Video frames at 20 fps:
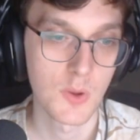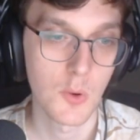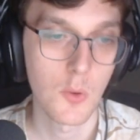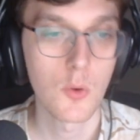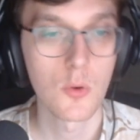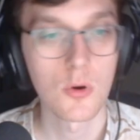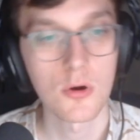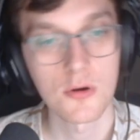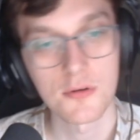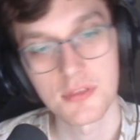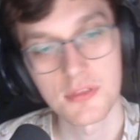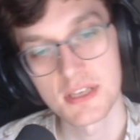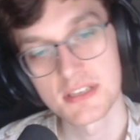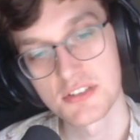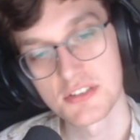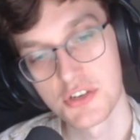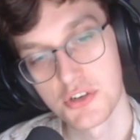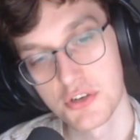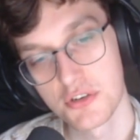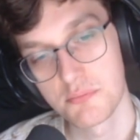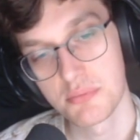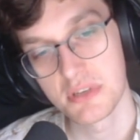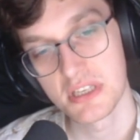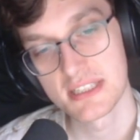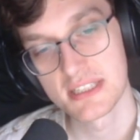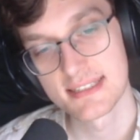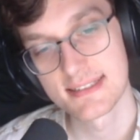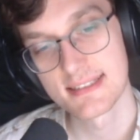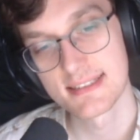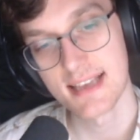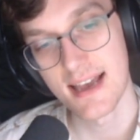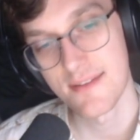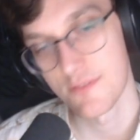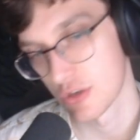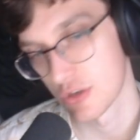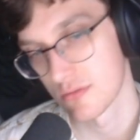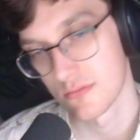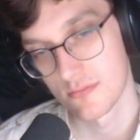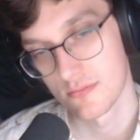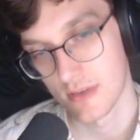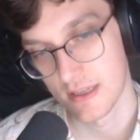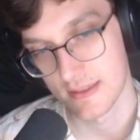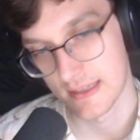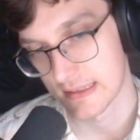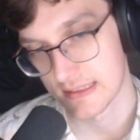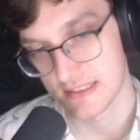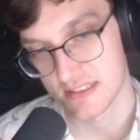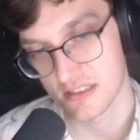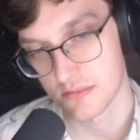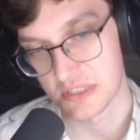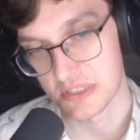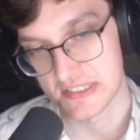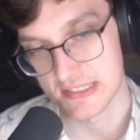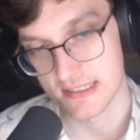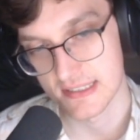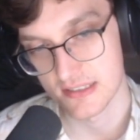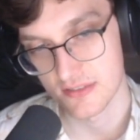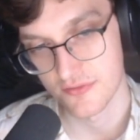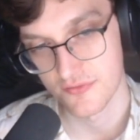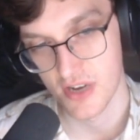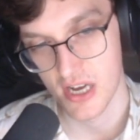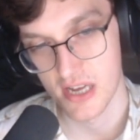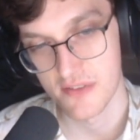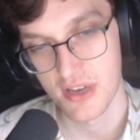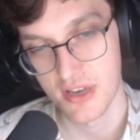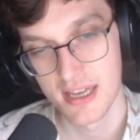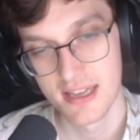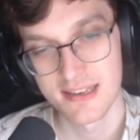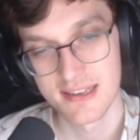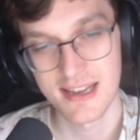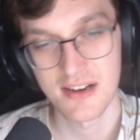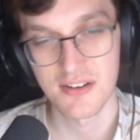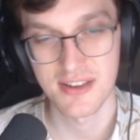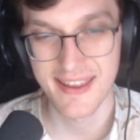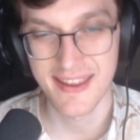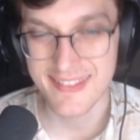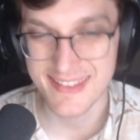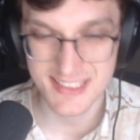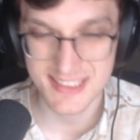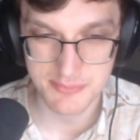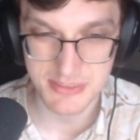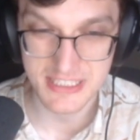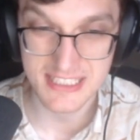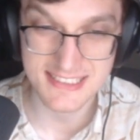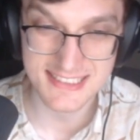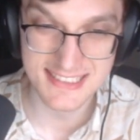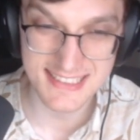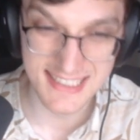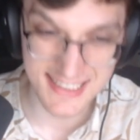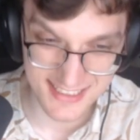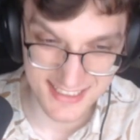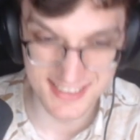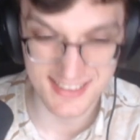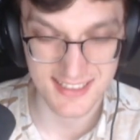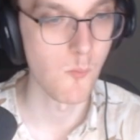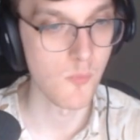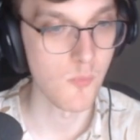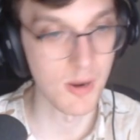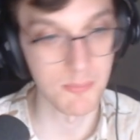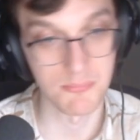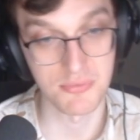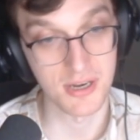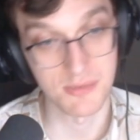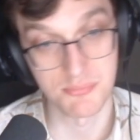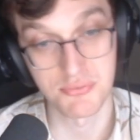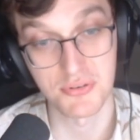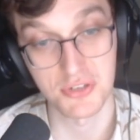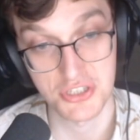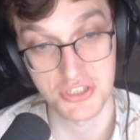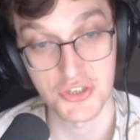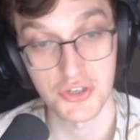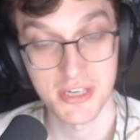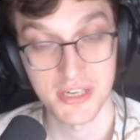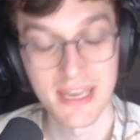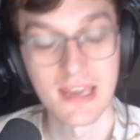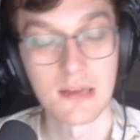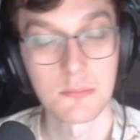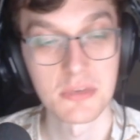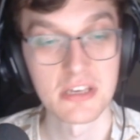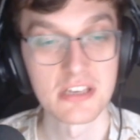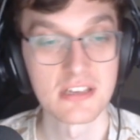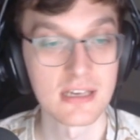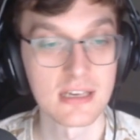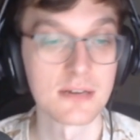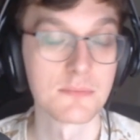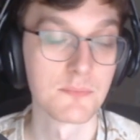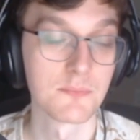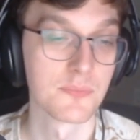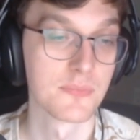Or this could be 7, and then this could be 6 and 5. Now, can this be 6? I'm pretty sure it can be, yeah.